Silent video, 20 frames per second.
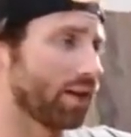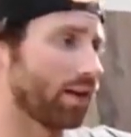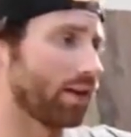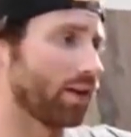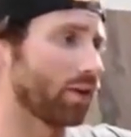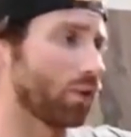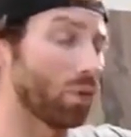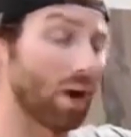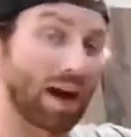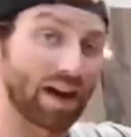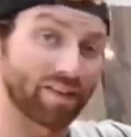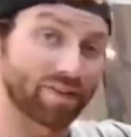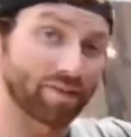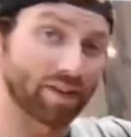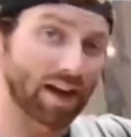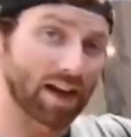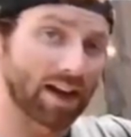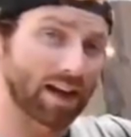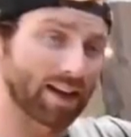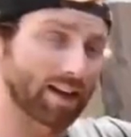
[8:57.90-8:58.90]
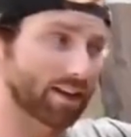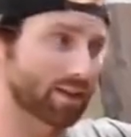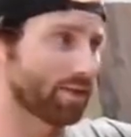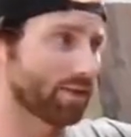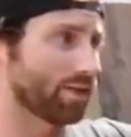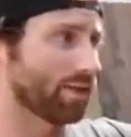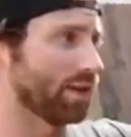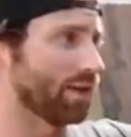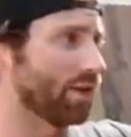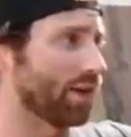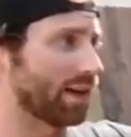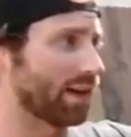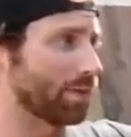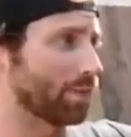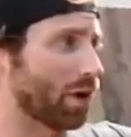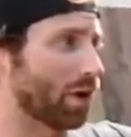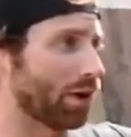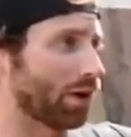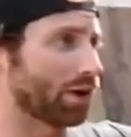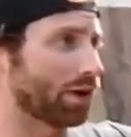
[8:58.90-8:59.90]
uh, Wi-Fi. I
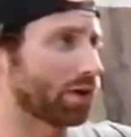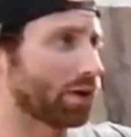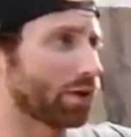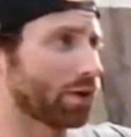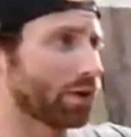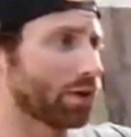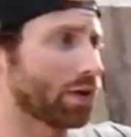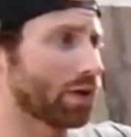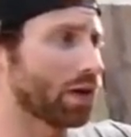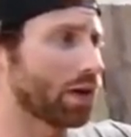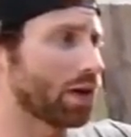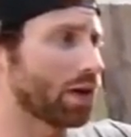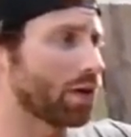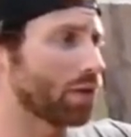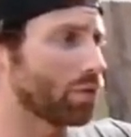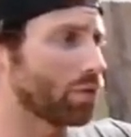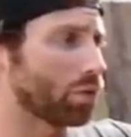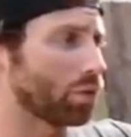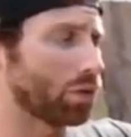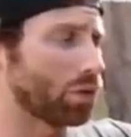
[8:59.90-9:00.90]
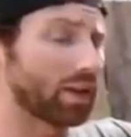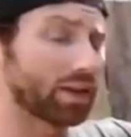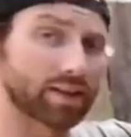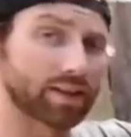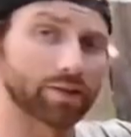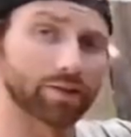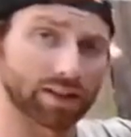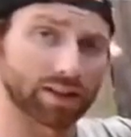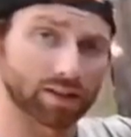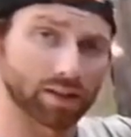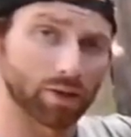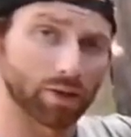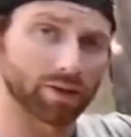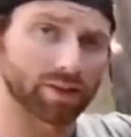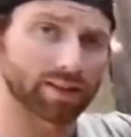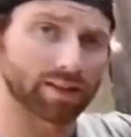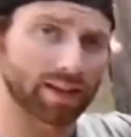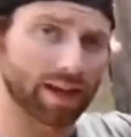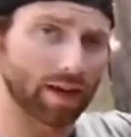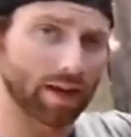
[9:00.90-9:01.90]
can park relatively
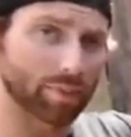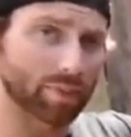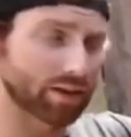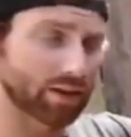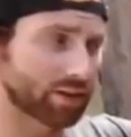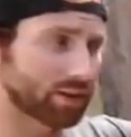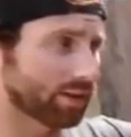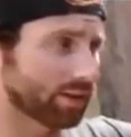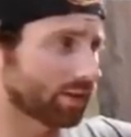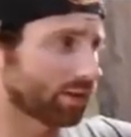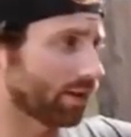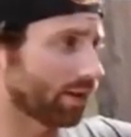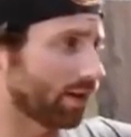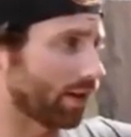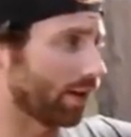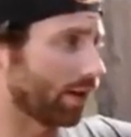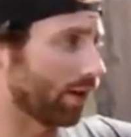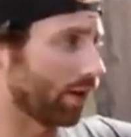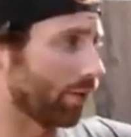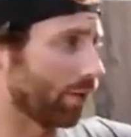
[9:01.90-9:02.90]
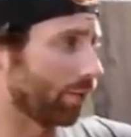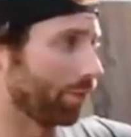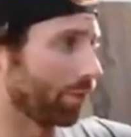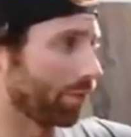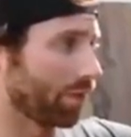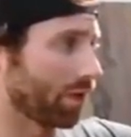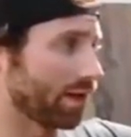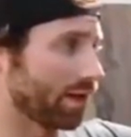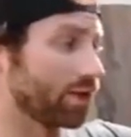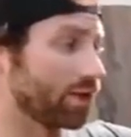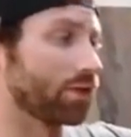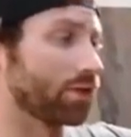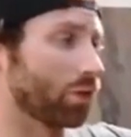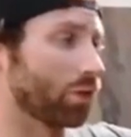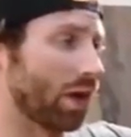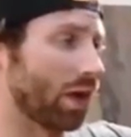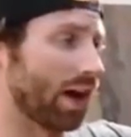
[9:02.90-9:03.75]
close to campus um, and use their